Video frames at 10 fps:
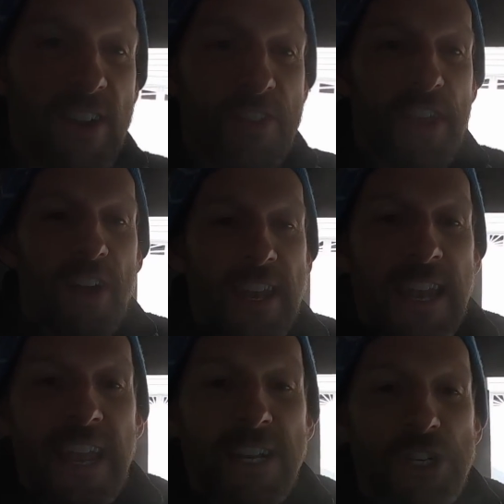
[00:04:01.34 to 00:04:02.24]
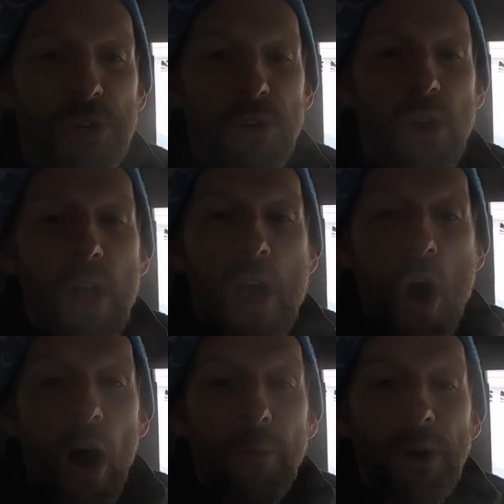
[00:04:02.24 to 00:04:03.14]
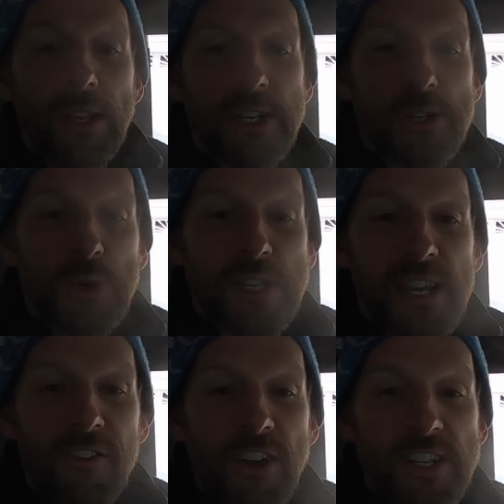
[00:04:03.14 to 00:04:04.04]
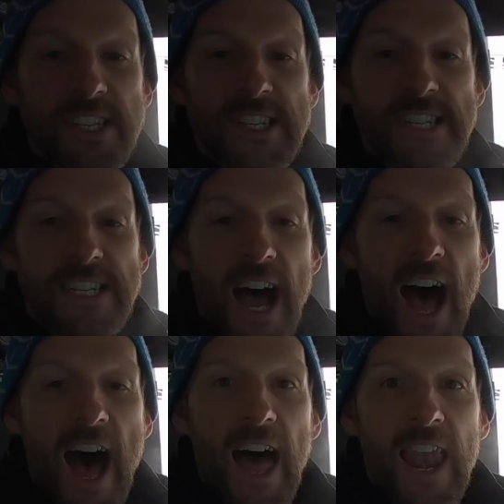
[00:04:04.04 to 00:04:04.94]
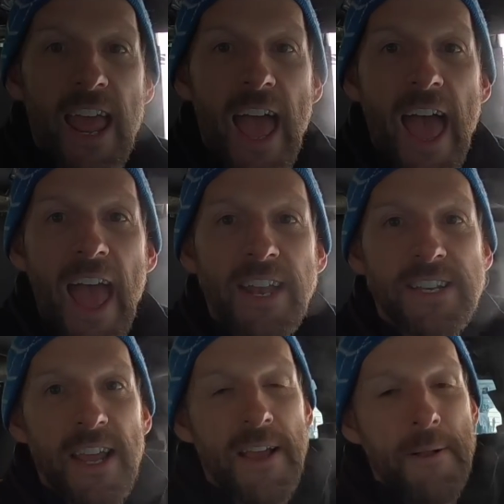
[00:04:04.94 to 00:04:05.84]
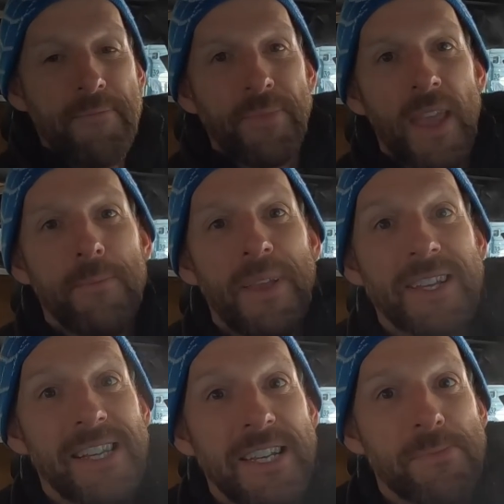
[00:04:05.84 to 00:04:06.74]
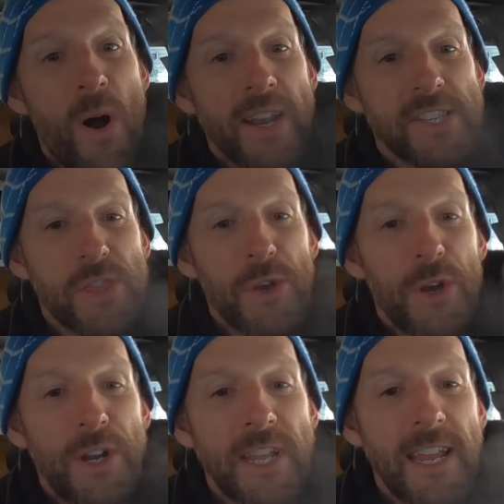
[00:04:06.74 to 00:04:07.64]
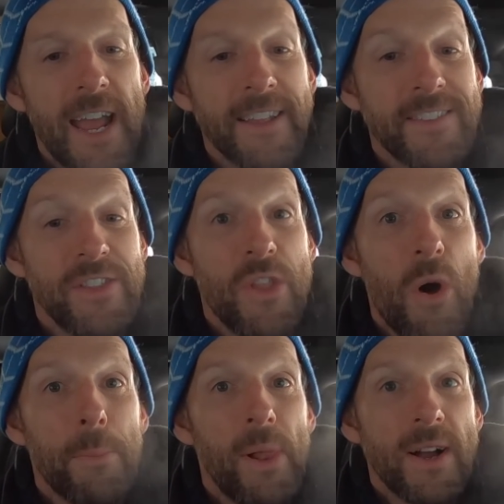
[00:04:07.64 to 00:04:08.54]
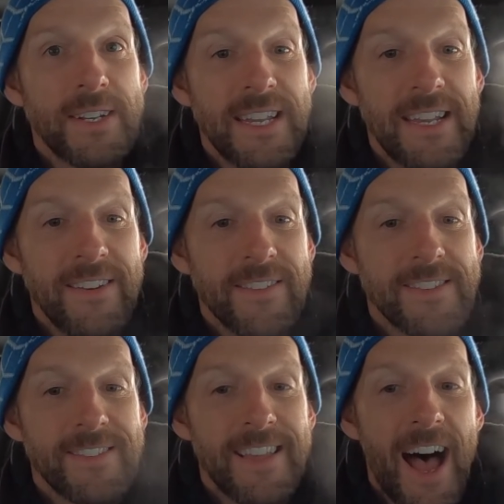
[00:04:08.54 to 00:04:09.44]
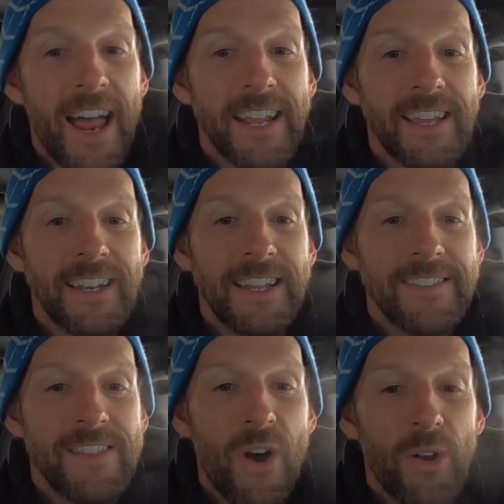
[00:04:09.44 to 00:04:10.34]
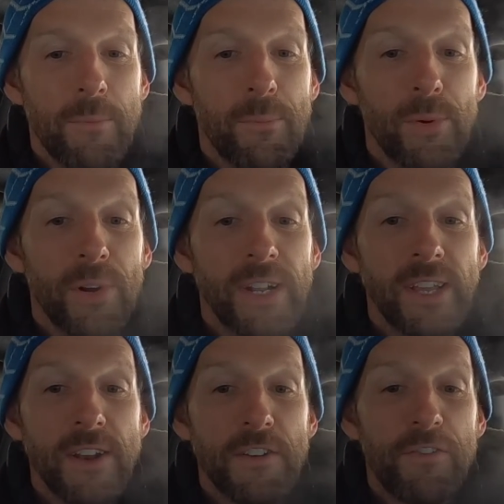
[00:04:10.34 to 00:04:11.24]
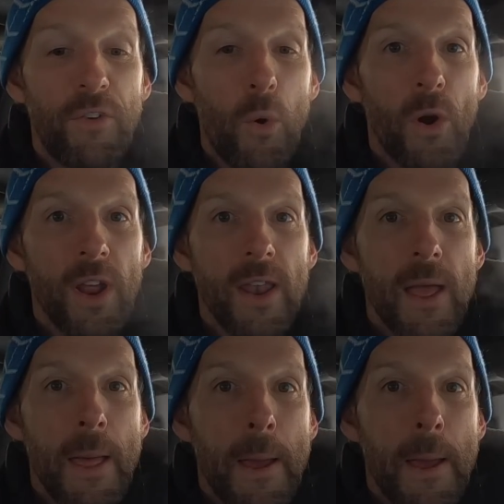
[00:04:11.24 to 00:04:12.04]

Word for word: I don't think I need to. I really just want to see if it'll start. And because it is minus 30 and it's not plugged in, starting it is not brilliant for it.